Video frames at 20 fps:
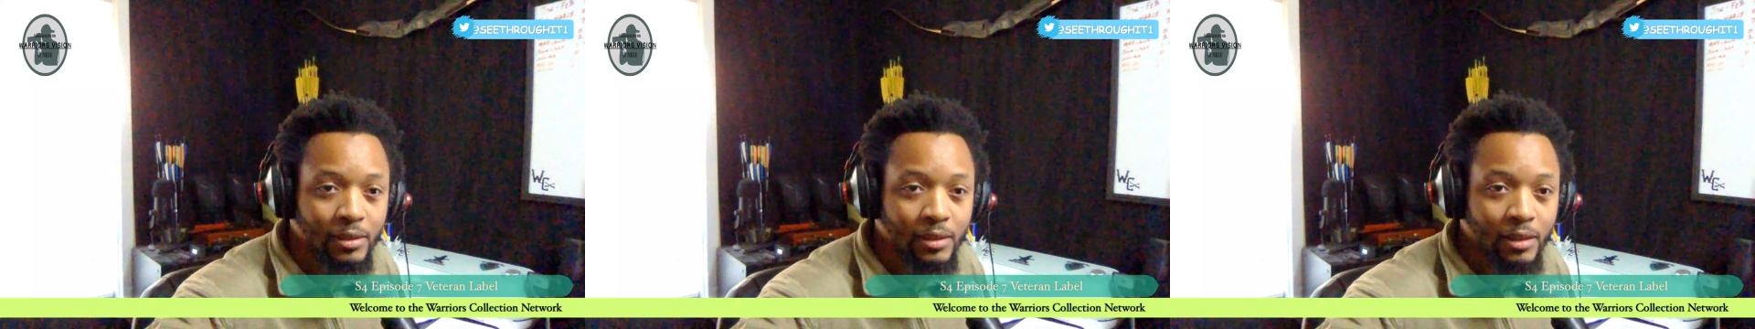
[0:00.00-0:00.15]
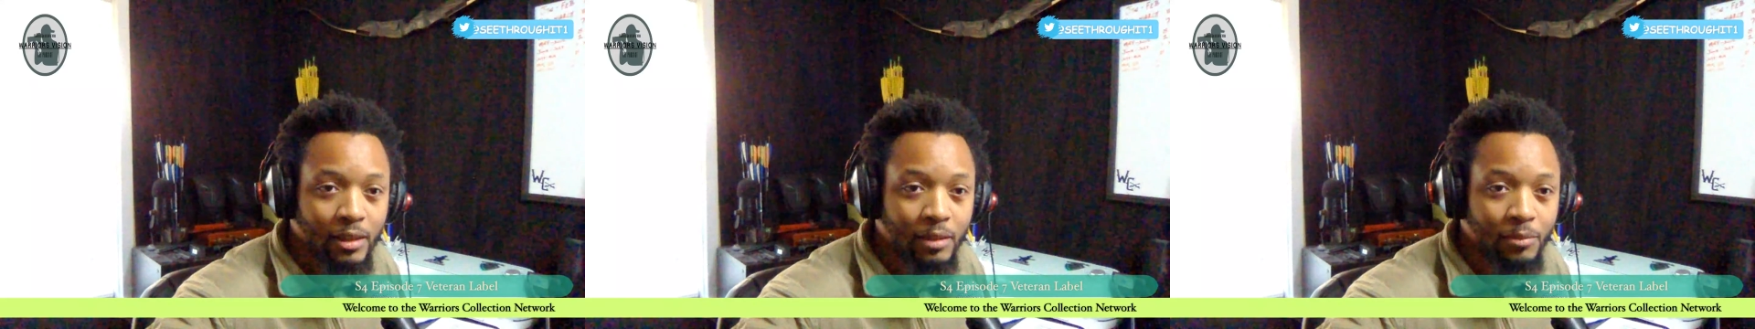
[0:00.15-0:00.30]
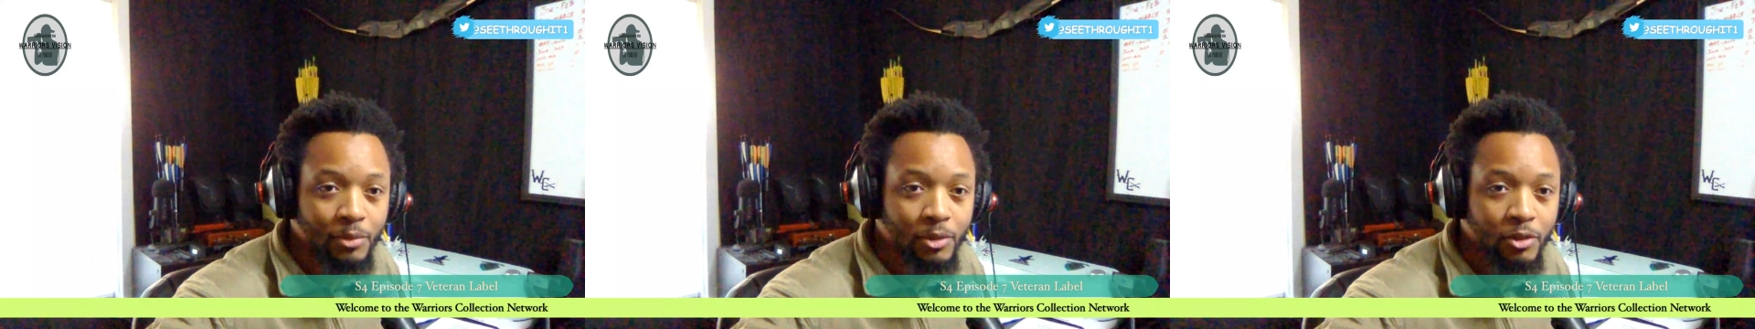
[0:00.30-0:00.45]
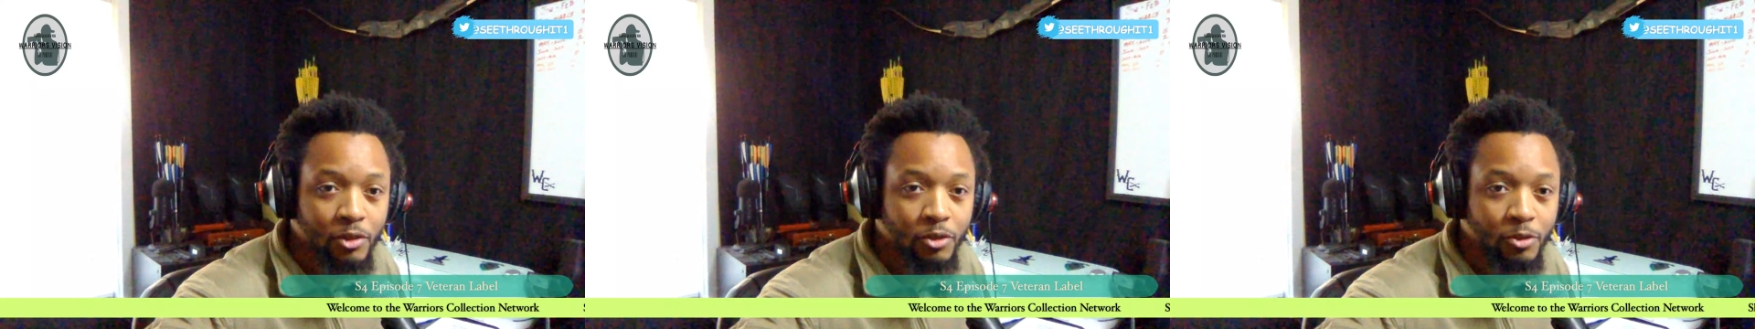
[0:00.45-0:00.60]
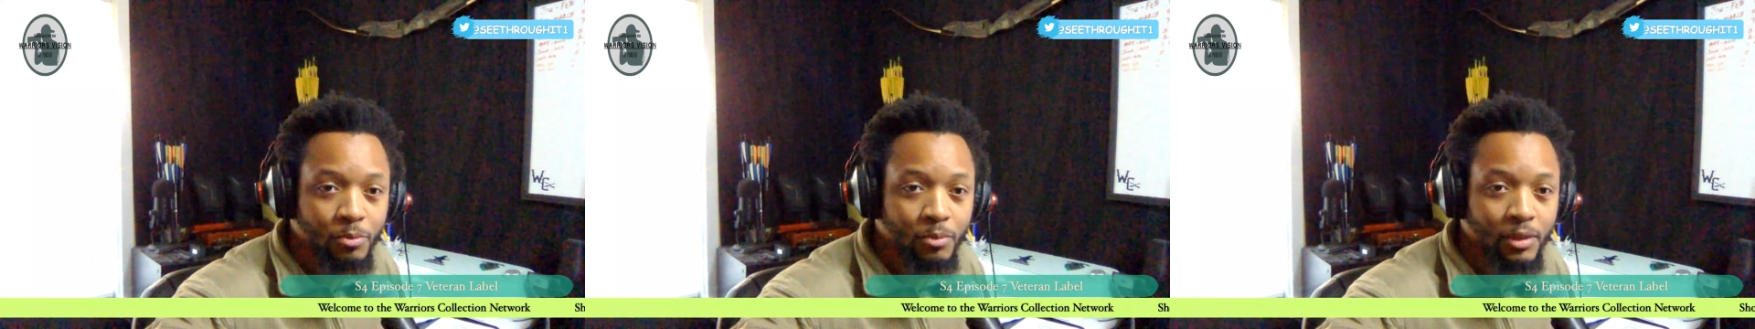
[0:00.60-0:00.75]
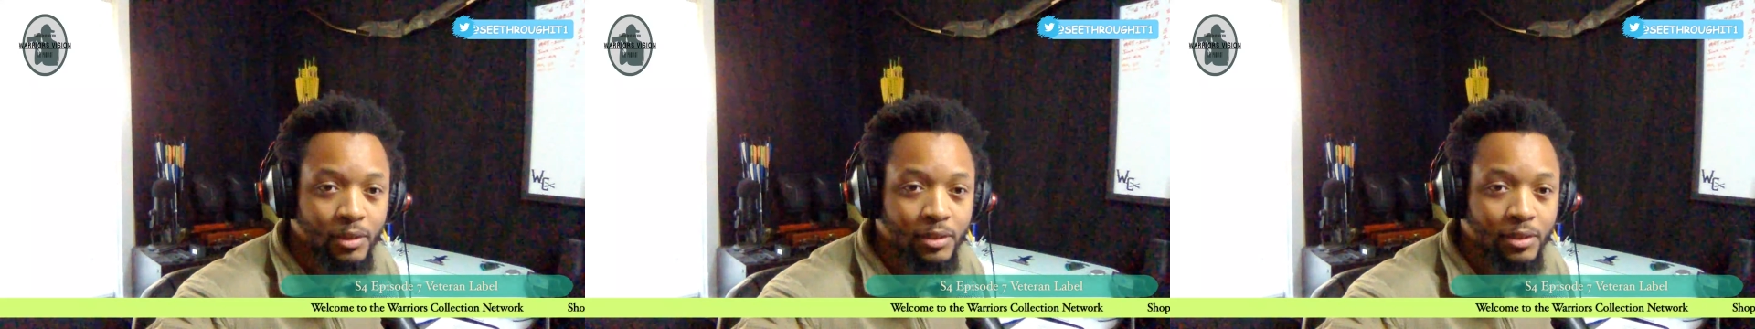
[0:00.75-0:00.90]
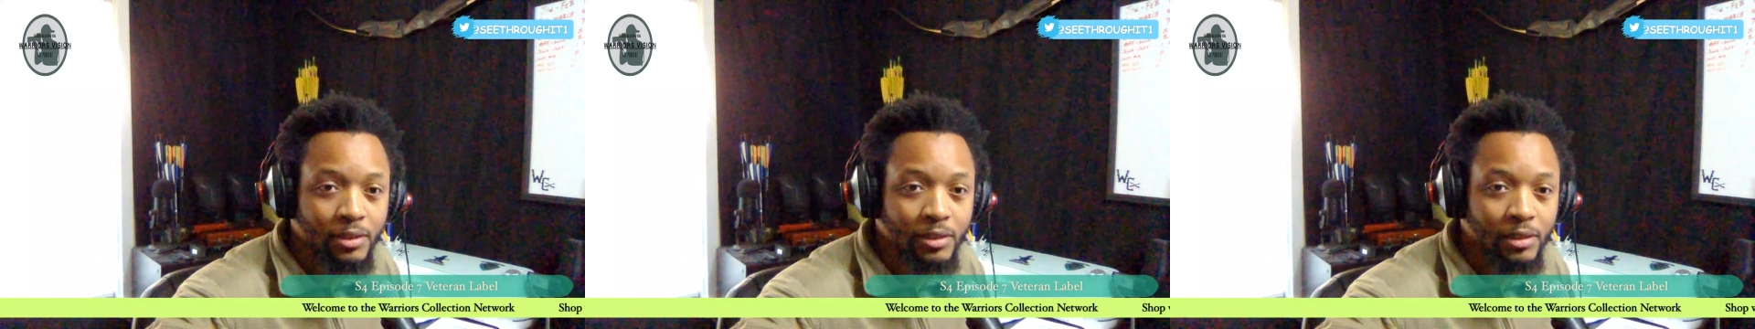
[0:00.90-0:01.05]
and I'm your host,
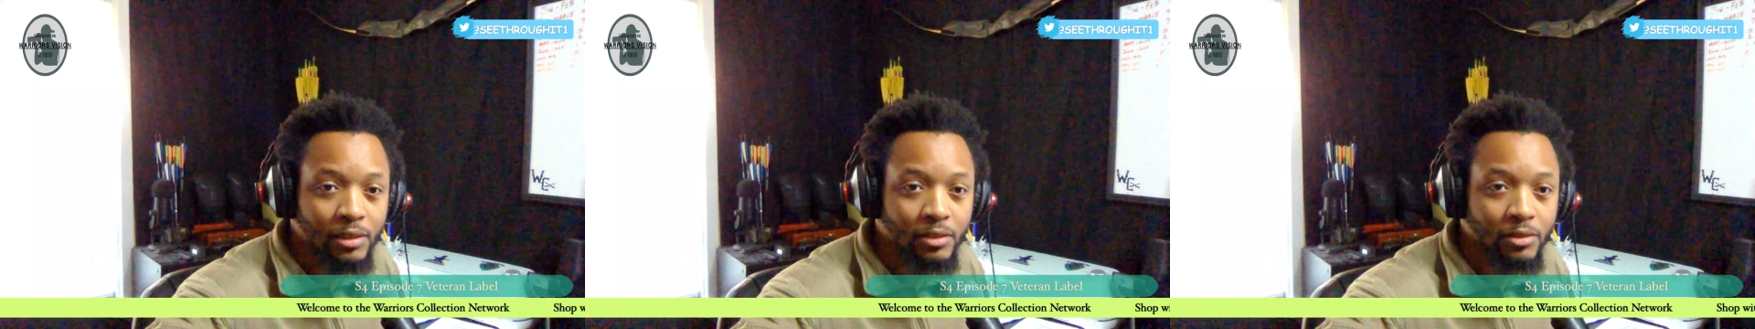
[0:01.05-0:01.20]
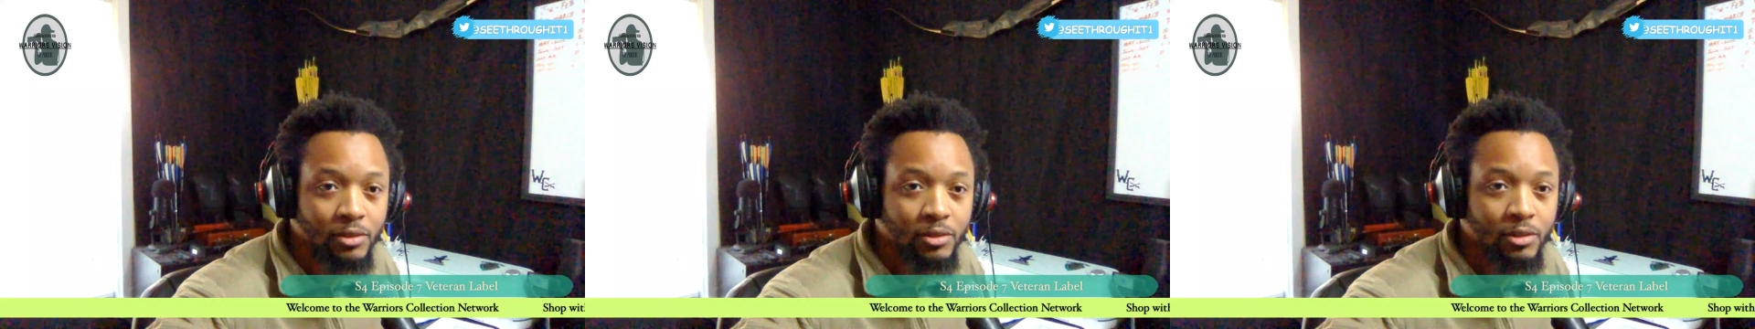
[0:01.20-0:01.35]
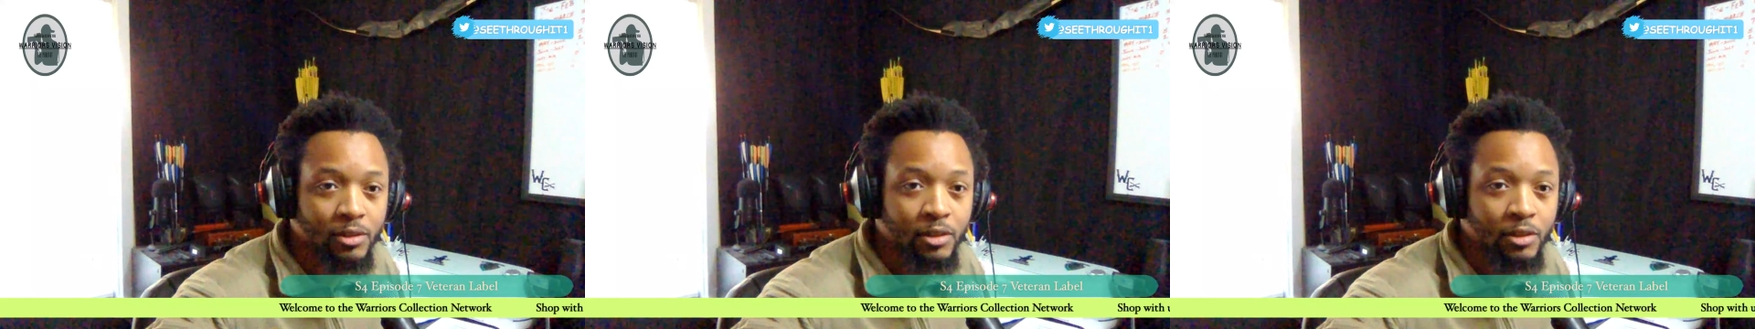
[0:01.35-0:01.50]
Brian Sells.